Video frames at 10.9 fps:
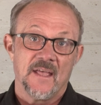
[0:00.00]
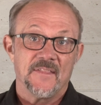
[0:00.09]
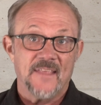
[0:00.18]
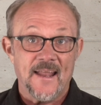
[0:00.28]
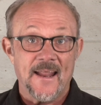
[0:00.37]

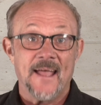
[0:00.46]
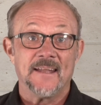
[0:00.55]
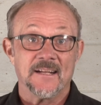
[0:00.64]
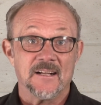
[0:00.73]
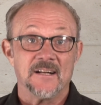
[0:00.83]
That
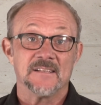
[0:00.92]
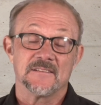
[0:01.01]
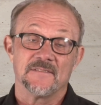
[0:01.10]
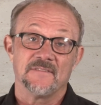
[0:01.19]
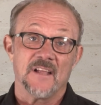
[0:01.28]
had to cause
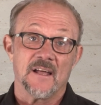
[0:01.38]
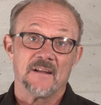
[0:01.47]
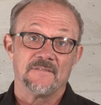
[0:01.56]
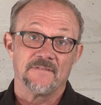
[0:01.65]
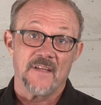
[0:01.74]
a lot
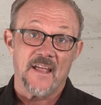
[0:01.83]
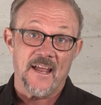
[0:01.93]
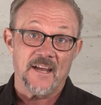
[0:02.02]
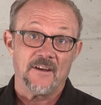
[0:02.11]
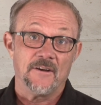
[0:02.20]
of
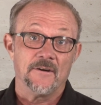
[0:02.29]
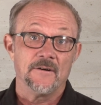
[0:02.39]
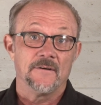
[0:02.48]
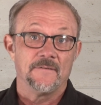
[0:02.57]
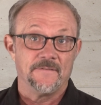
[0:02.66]

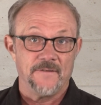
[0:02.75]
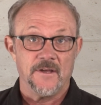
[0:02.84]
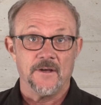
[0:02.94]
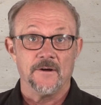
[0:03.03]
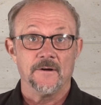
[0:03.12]
anger,
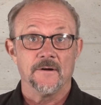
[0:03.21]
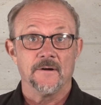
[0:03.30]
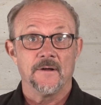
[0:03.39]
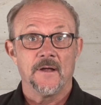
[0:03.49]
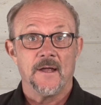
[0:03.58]
fear,
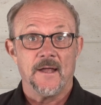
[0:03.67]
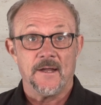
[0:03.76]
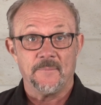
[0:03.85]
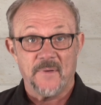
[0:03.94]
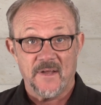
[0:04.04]

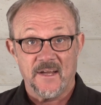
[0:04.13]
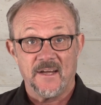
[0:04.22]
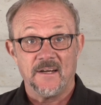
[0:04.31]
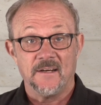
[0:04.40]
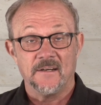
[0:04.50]
and
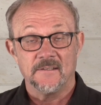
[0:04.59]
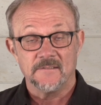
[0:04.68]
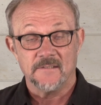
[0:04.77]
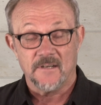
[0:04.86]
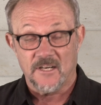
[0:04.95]
pain
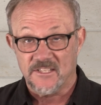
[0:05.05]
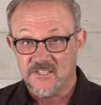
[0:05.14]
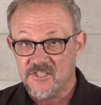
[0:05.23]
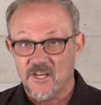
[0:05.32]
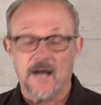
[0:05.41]
on
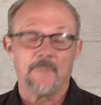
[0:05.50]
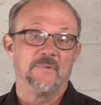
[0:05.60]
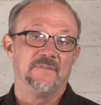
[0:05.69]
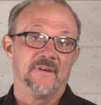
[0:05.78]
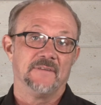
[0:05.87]
top
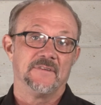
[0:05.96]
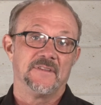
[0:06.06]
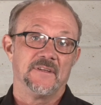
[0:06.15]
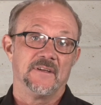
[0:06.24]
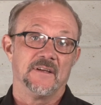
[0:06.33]
of
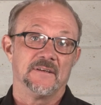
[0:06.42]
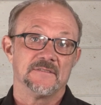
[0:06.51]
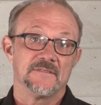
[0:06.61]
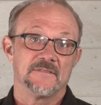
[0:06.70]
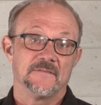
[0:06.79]
everything
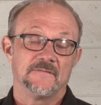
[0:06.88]
else.